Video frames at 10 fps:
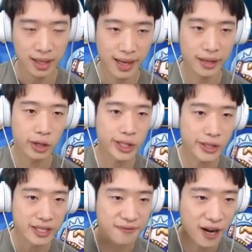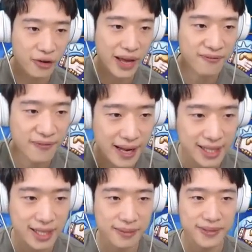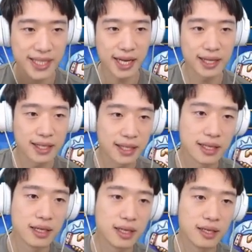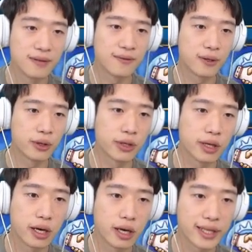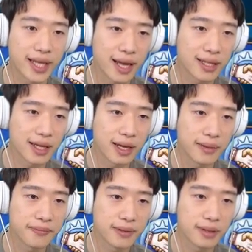And also it's very effective set for attack type.